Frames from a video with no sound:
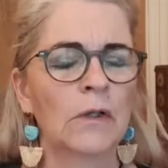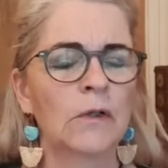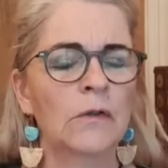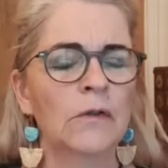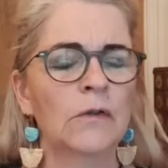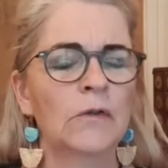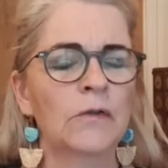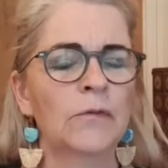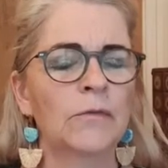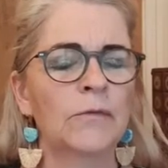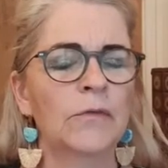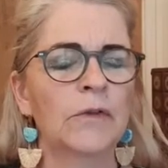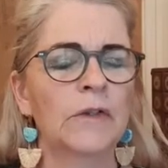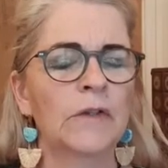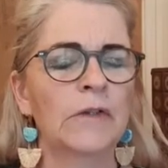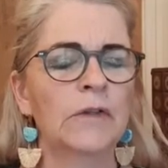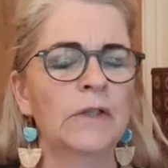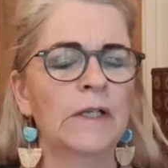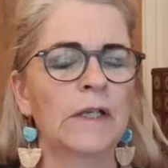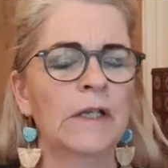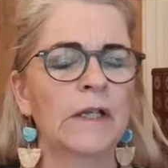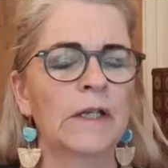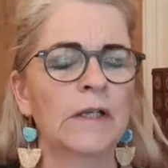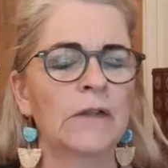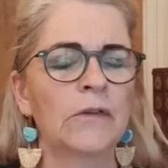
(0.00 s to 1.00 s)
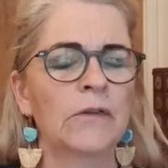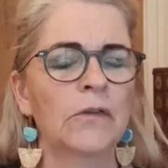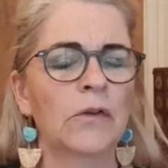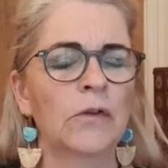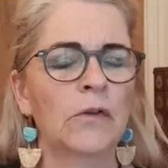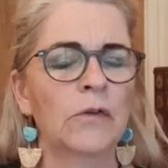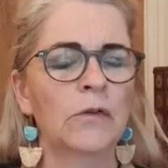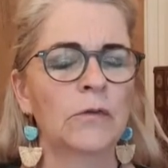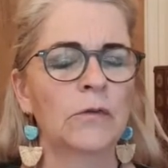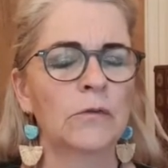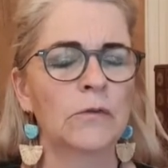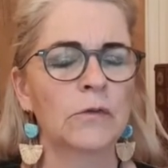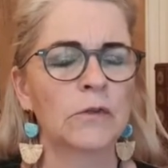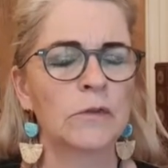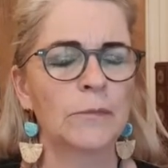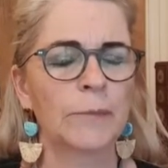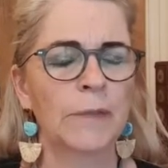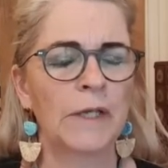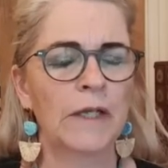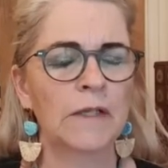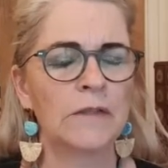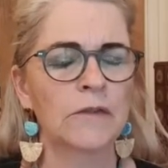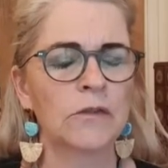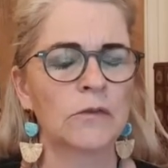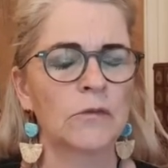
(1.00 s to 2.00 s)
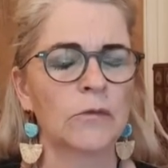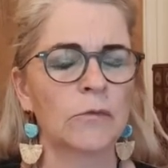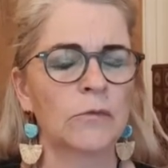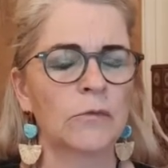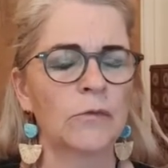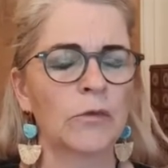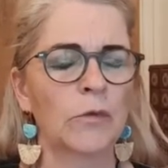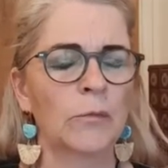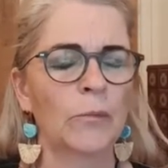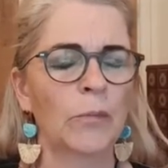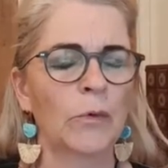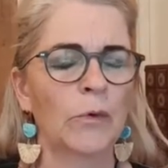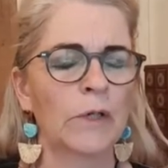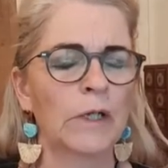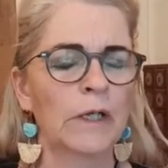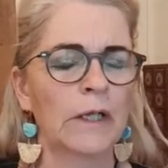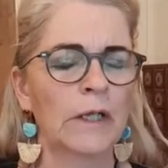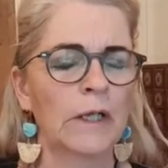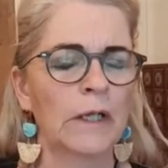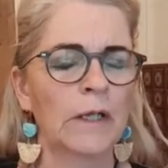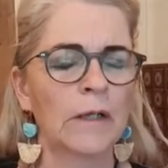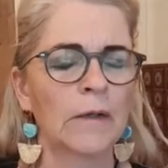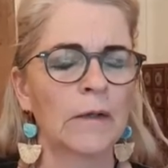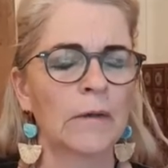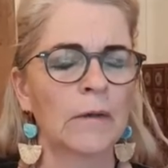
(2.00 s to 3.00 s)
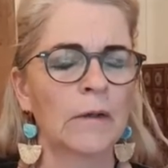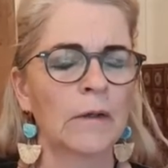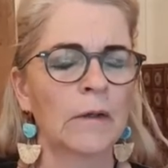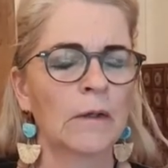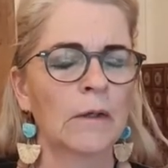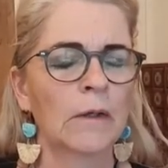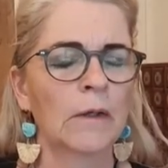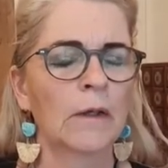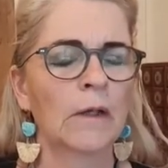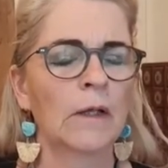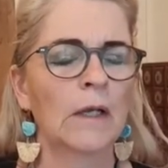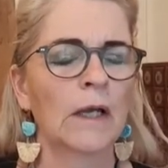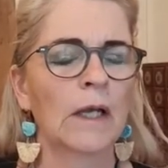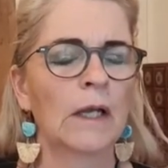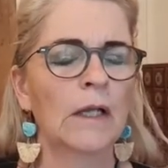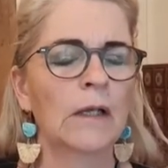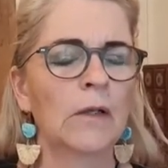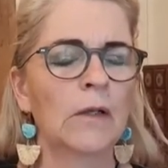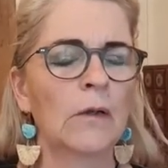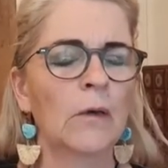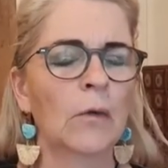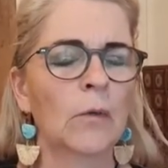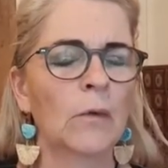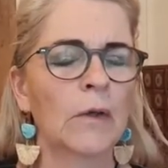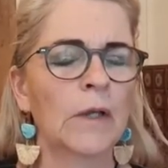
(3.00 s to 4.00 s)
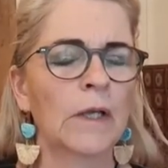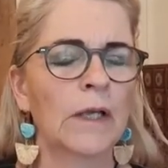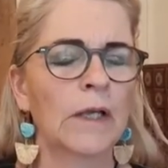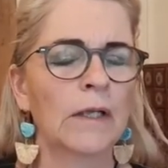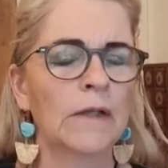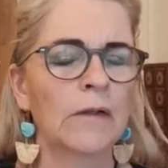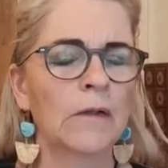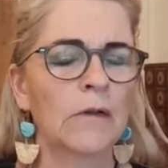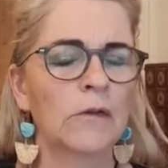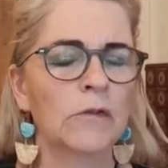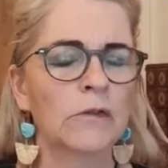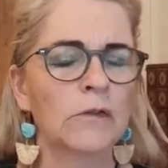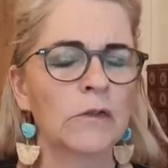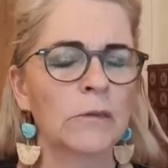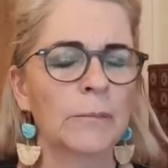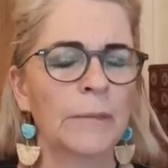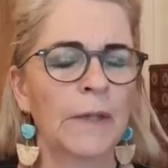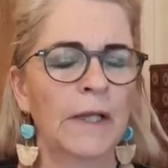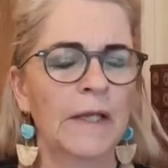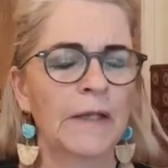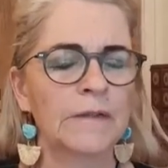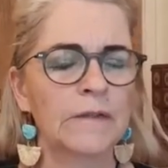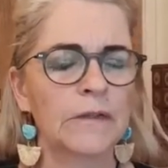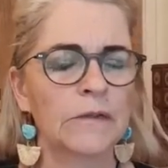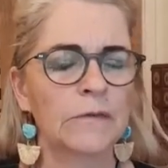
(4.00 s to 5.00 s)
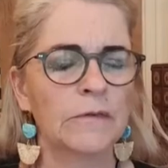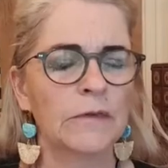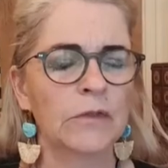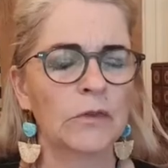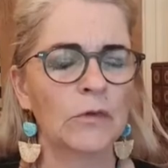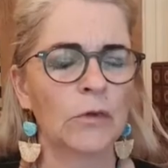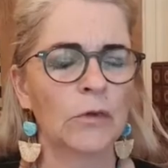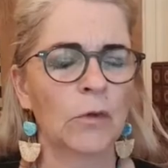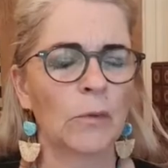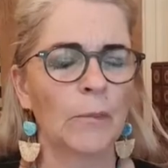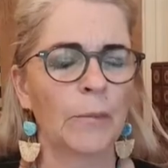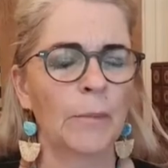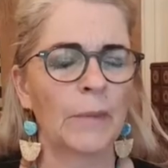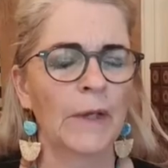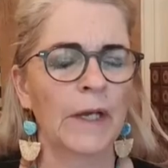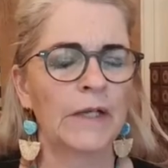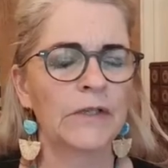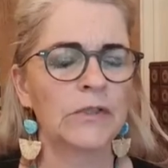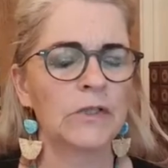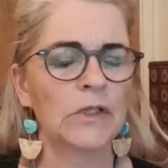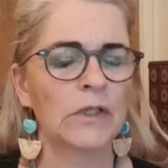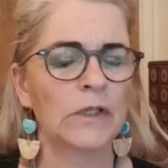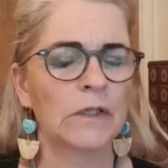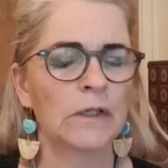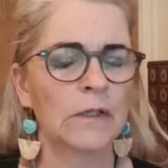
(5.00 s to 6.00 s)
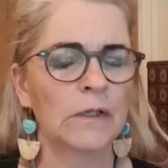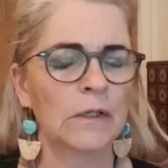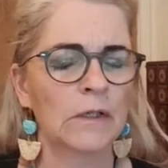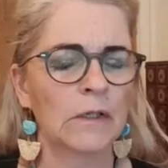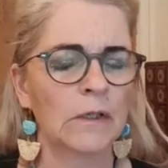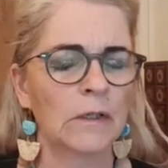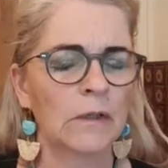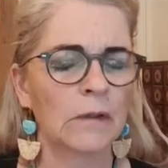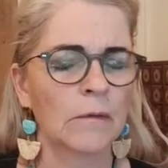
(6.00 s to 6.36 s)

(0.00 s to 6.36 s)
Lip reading: Just feel the internal spaces of your body, and looking at those spaces with compassion.